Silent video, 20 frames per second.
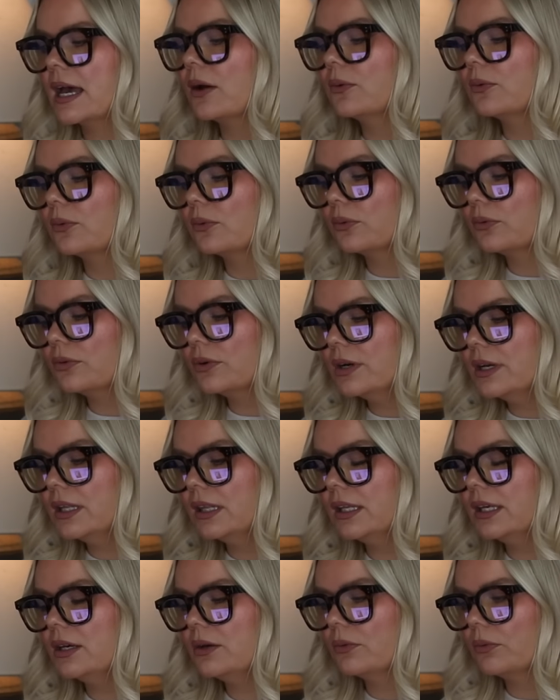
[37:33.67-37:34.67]
I
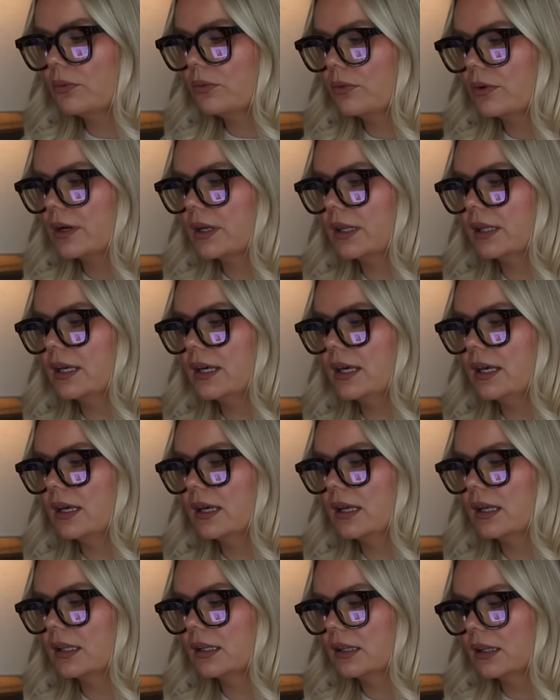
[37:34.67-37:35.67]
really,
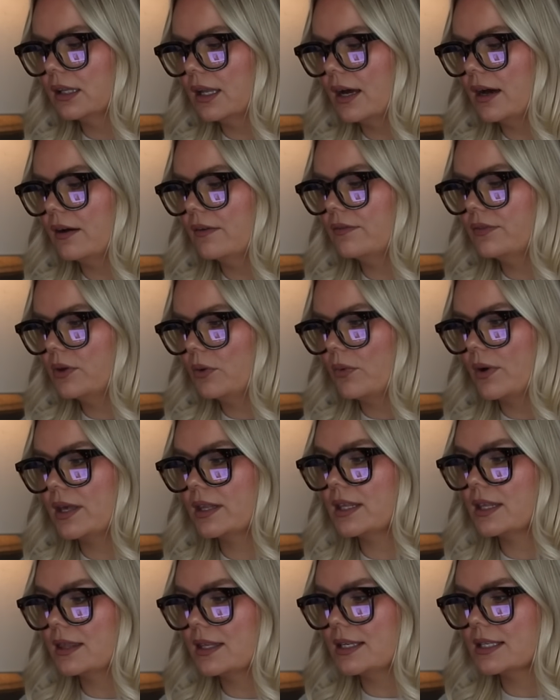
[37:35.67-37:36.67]
really love the
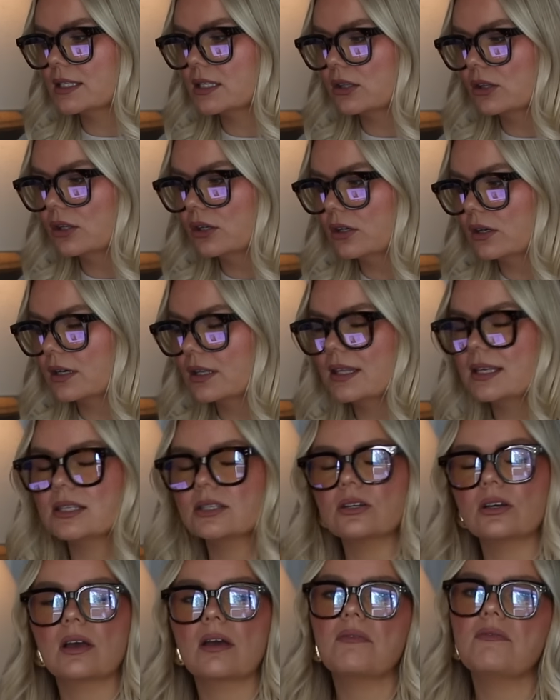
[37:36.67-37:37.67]
way that these look.
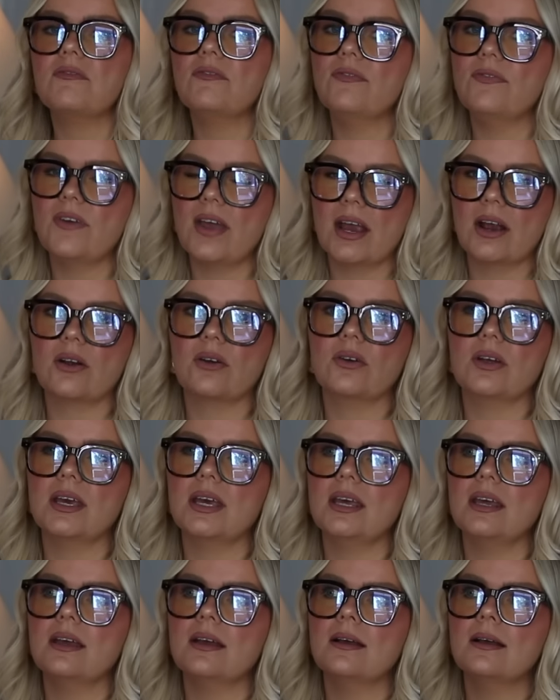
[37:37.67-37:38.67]
These look
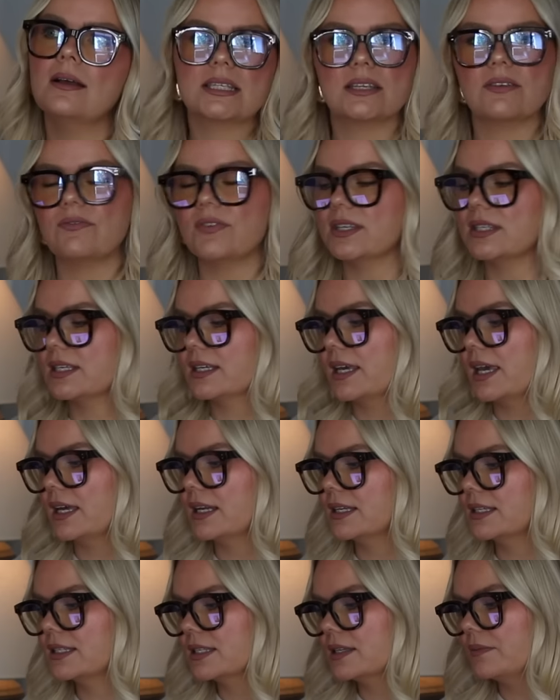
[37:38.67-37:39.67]
very
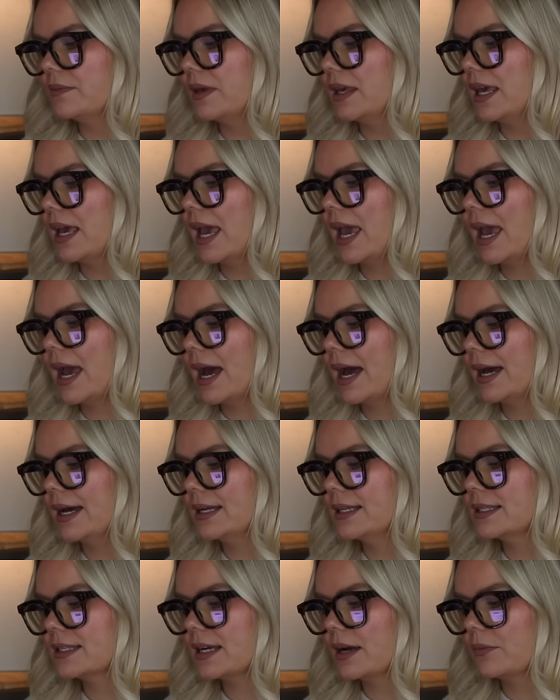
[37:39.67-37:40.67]
sophisticated to me
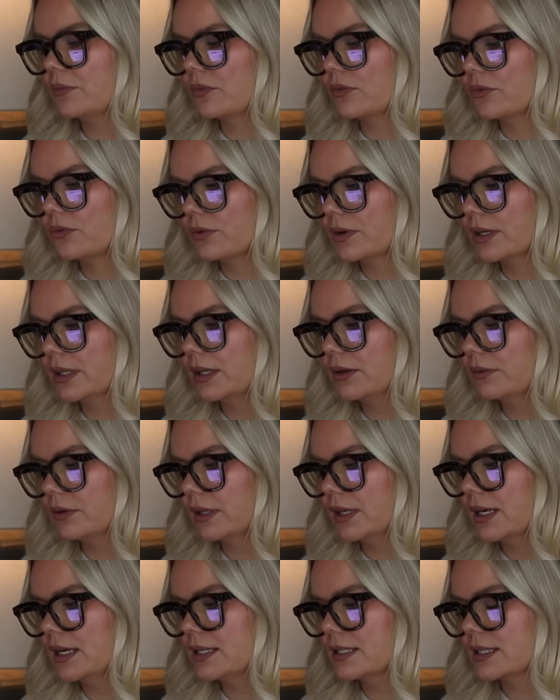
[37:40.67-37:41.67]
and I'm really,
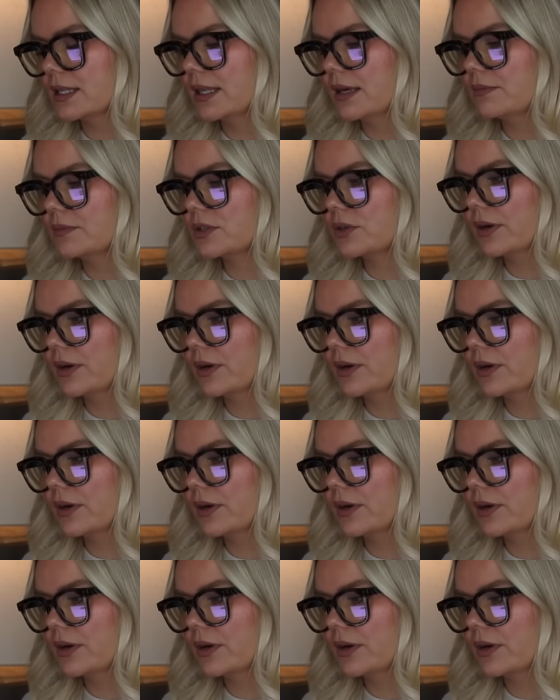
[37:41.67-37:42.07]
really into them.